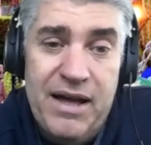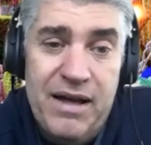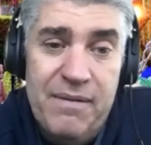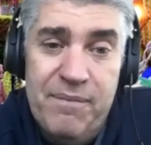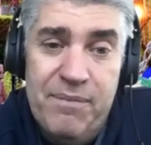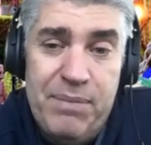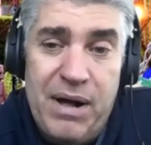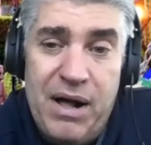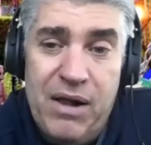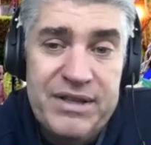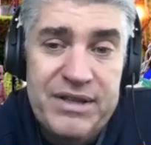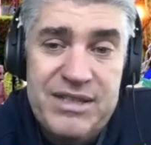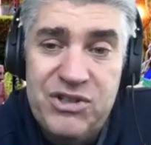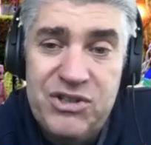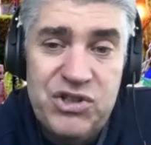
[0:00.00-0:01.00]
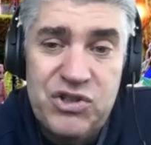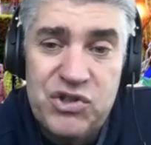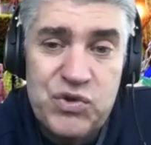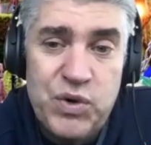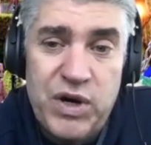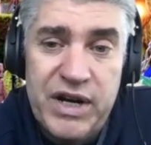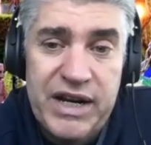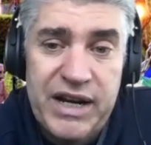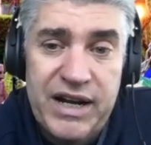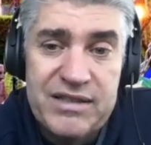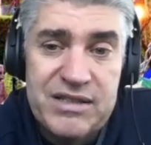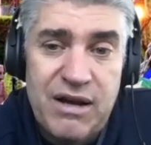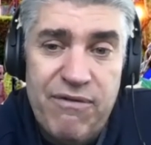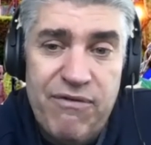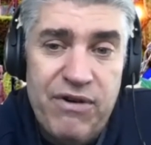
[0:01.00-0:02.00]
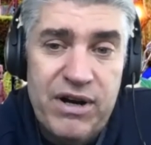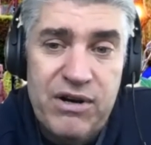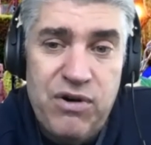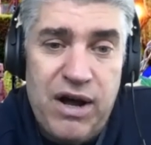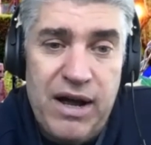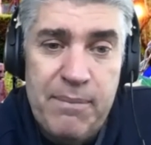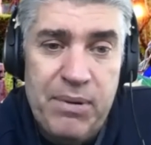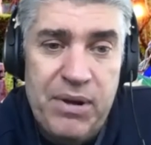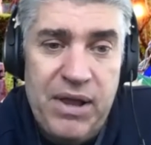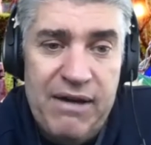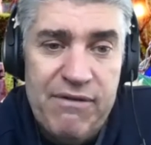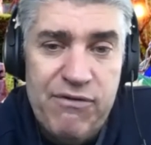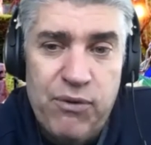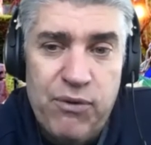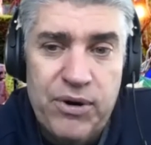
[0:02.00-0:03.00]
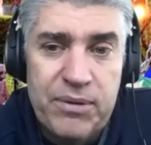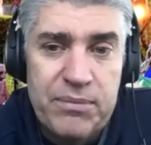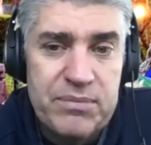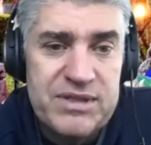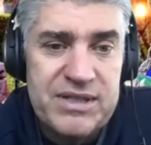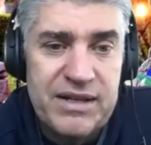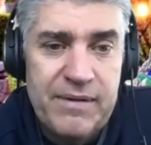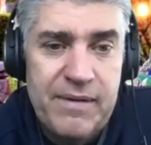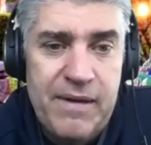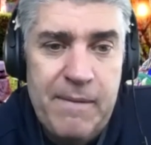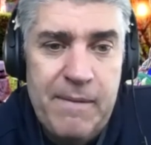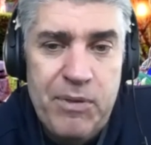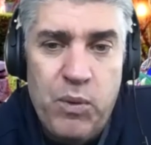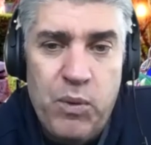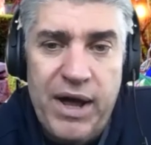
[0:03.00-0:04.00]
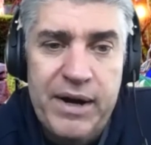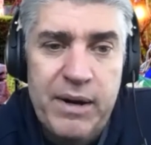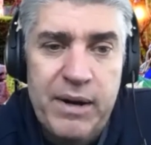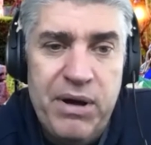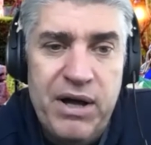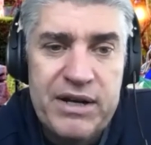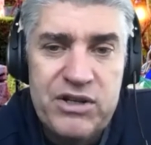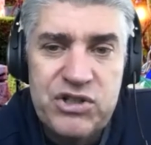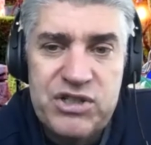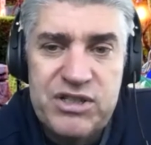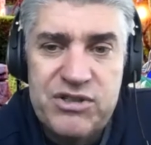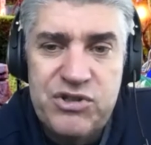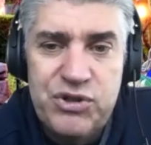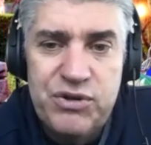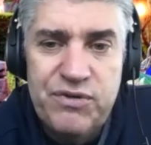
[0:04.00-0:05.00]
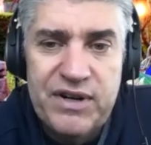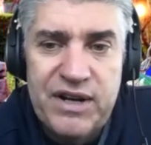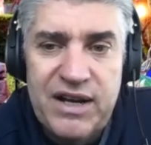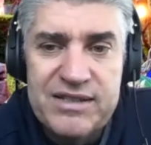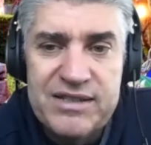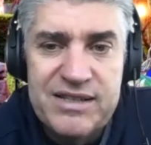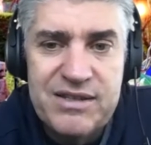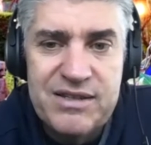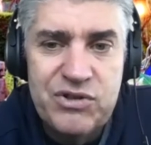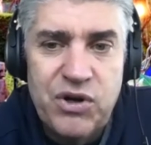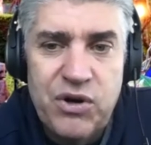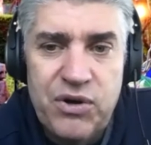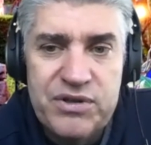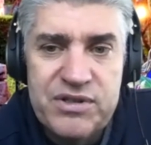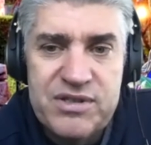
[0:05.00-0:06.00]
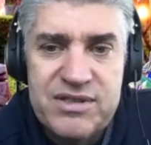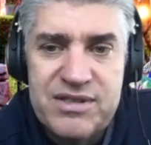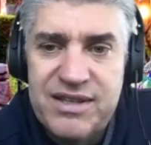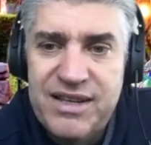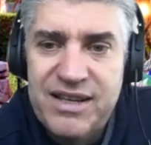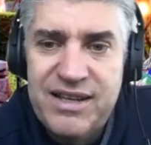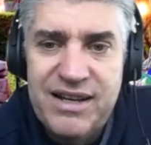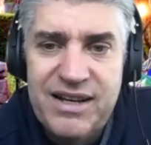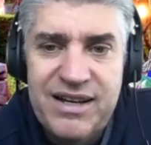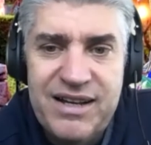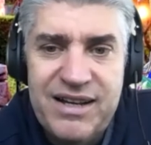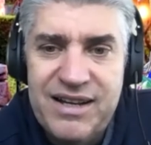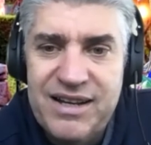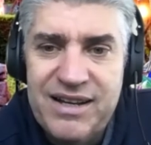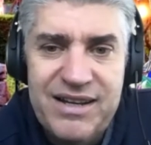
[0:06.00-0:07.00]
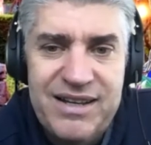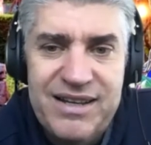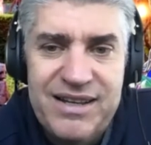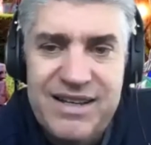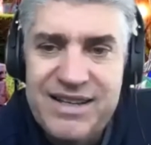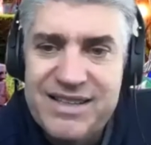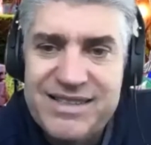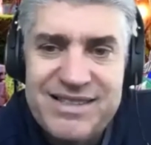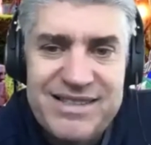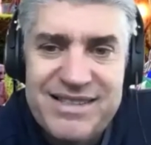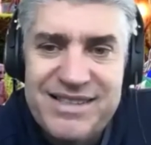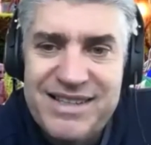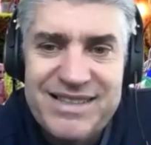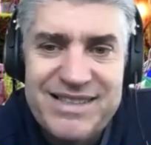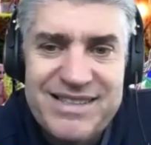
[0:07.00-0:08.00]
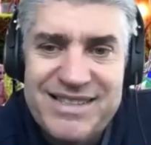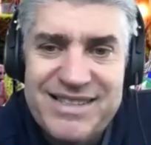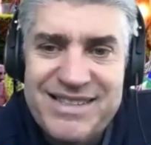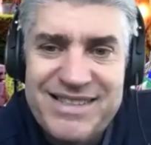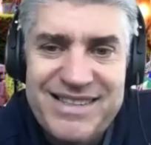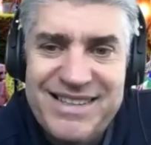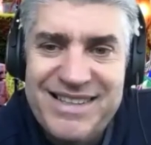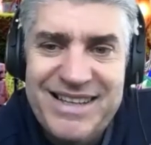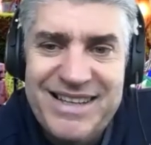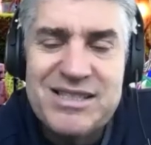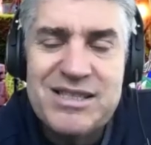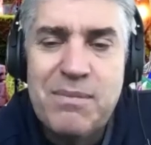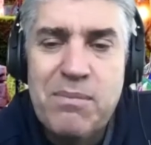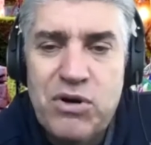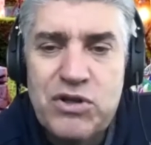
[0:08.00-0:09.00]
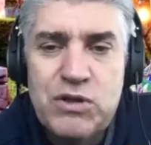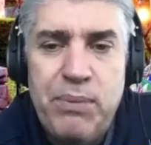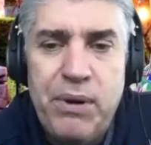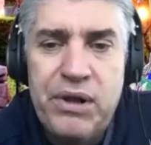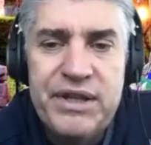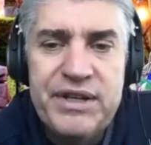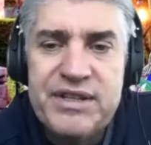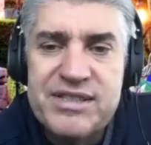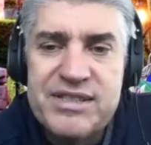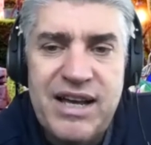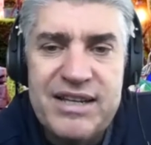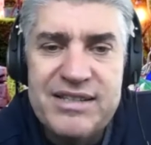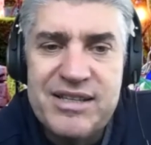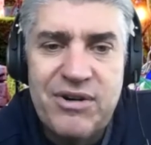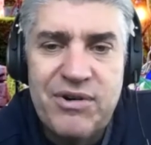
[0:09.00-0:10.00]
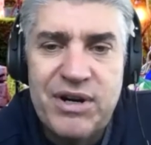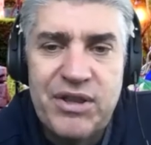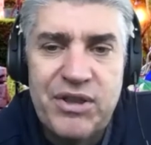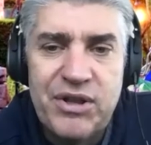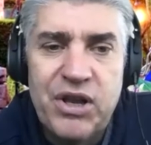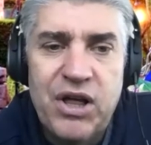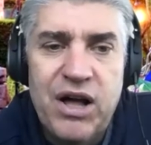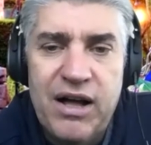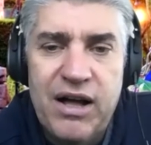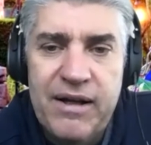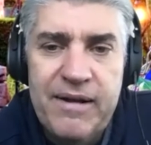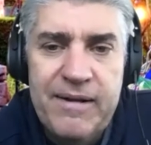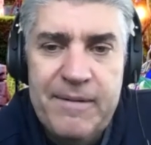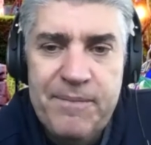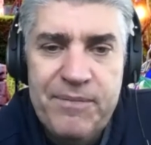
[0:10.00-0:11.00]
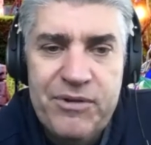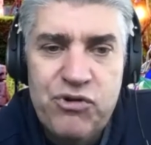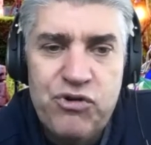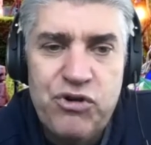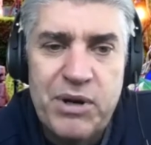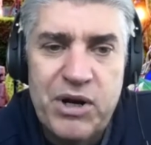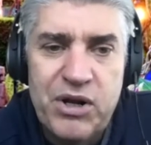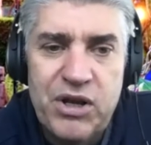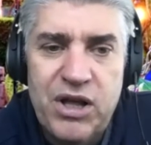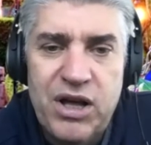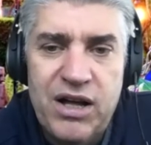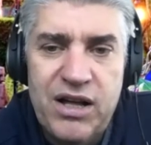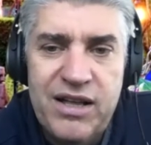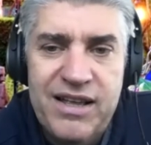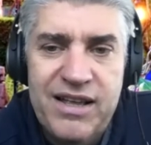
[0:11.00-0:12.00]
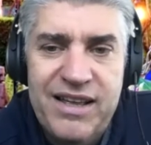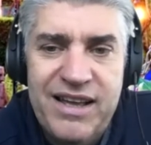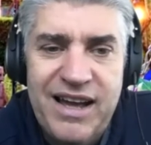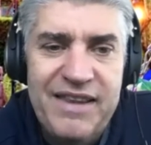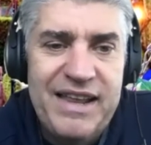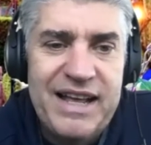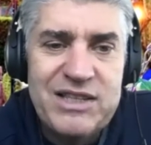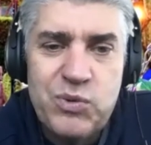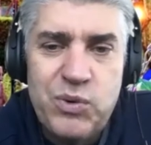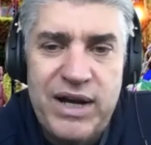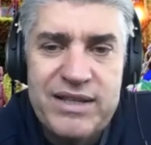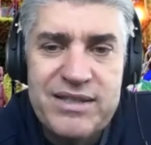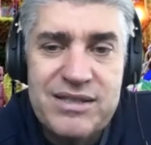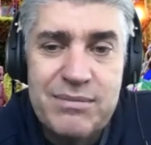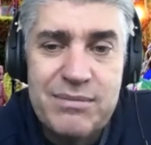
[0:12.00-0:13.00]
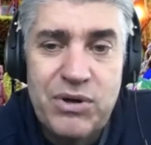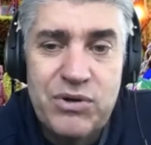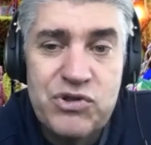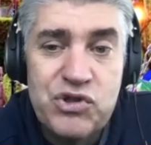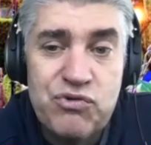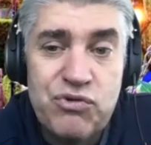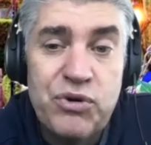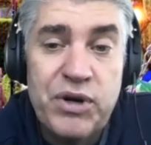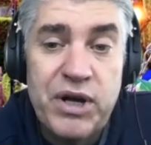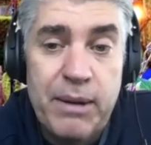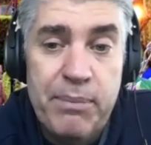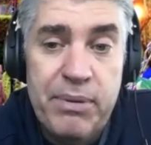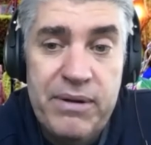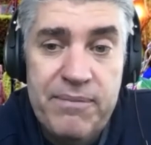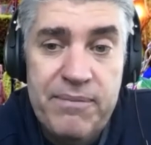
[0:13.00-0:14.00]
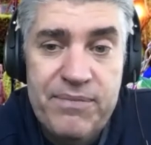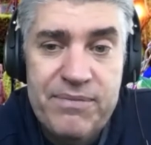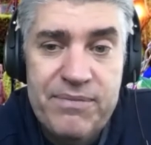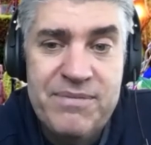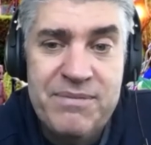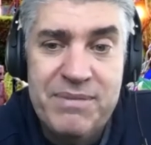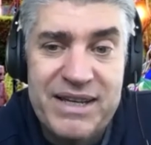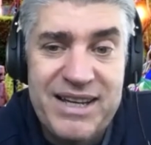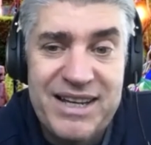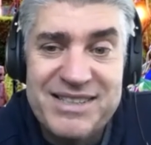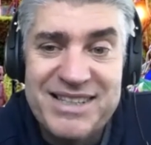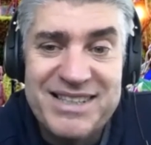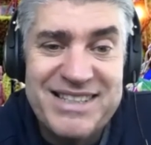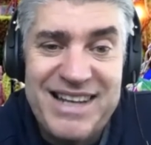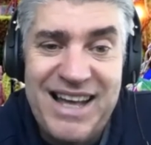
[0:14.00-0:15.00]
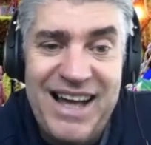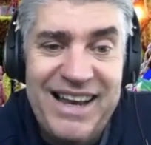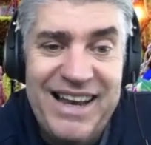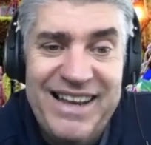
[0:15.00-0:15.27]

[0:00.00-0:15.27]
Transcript: Politicians running on tough on crime platforms and wanting to punish these juveniles as adults. It's the most politicized area of the law, criminal law. And that's why it's the most screwed up, because it's not